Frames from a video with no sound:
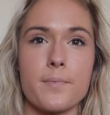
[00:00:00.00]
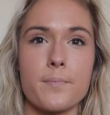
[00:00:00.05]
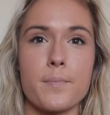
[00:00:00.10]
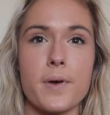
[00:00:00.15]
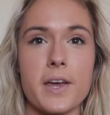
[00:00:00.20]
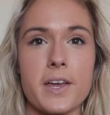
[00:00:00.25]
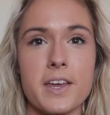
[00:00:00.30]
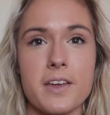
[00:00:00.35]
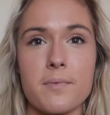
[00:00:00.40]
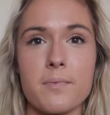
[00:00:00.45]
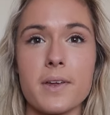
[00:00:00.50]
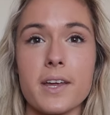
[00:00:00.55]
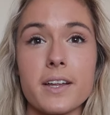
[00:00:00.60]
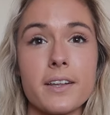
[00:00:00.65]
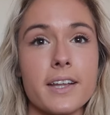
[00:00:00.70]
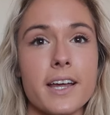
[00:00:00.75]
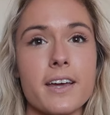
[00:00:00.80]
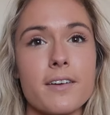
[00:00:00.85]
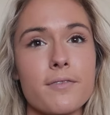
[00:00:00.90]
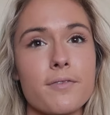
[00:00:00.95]
making me
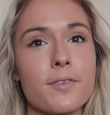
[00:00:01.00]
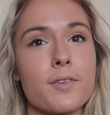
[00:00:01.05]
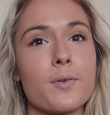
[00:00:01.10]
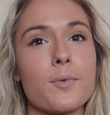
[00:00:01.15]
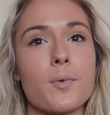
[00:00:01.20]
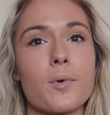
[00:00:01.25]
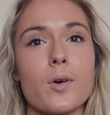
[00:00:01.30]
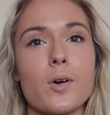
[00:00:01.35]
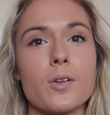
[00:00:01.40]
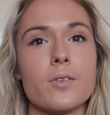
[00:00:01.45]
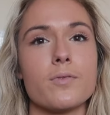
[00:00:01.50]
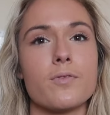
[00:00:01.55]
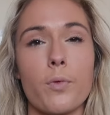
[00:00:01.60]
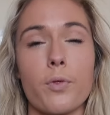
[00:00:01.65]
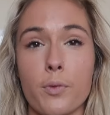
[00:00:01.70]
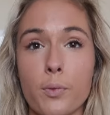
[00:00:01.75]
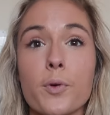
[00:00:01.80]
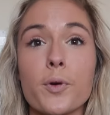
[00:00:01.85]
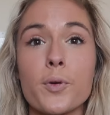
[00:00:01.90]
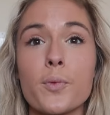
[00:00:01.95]
a light for the world
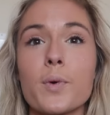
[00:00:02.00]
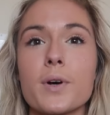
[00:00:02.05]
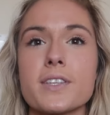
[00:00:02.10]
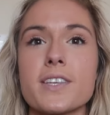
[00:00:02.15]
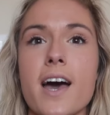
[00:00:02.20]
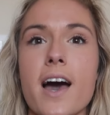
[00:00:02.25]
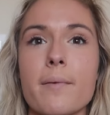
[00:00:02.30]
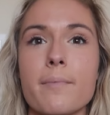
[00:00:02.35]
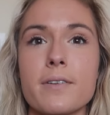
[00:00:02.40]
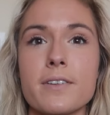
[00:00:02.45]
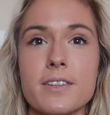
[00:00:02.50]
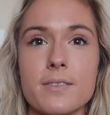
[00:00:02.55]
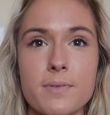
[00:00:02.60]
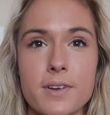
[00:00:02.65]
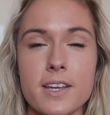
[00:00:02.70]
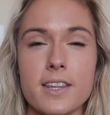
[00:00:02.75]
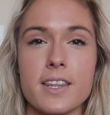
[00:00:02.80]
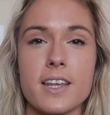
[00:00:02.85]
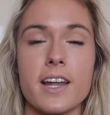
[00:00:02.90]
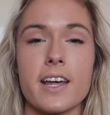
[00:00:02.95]
through what's happened to
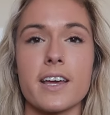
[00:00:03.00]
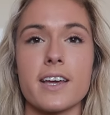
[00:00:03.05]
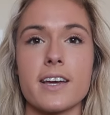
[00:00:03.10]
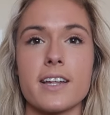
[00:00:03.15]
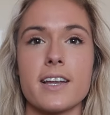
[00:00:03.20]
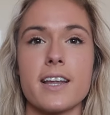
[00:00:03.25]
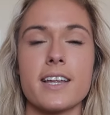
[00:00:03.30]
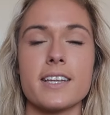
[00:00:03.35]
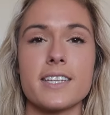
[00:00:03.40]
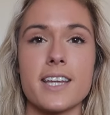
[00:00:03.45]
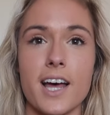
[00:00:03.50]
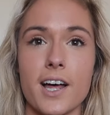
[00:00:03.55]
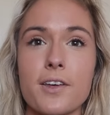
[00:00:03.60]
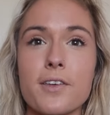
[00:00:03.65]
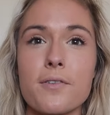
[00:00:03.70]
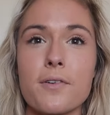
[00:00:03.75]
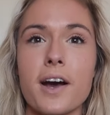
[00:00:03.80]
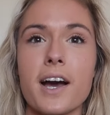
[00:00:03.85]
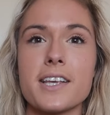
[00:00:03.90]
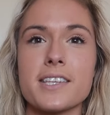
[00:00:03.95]
me, and that I can tell
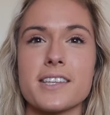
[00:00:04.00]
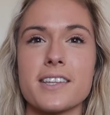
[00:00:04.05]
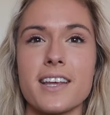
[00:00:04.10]
you guys,